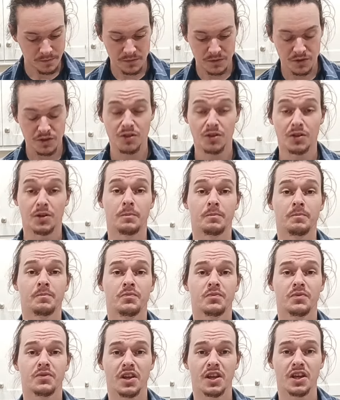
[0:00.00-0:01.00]
So,
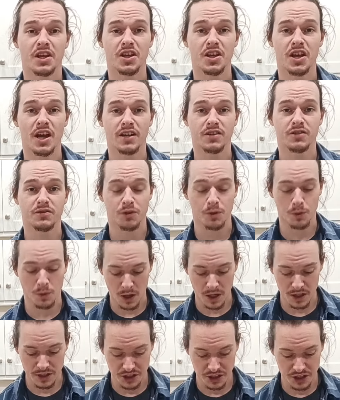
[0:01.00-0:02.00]
thank you guys for
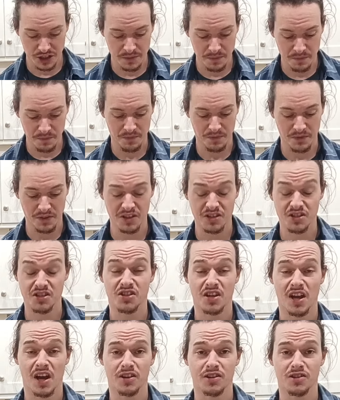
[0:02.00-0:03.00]
watching. This
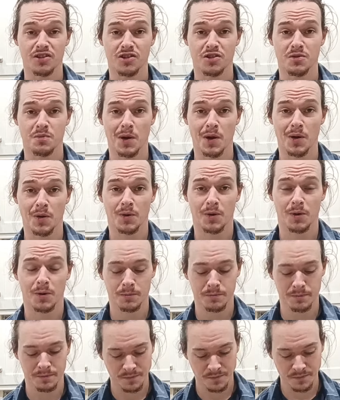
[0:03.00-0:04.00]
is how you smoke
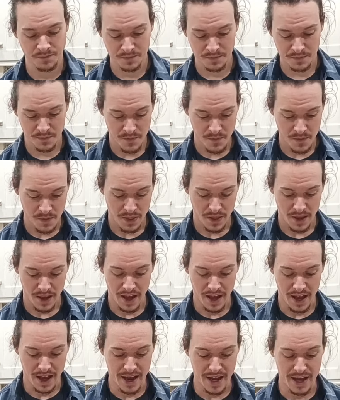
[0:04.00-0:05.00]

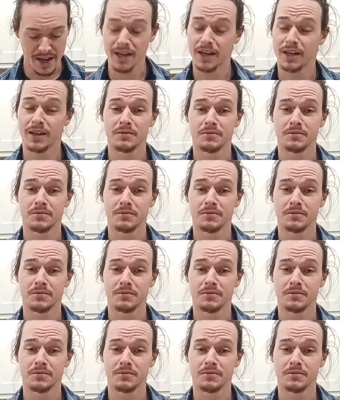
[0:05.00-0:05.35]
a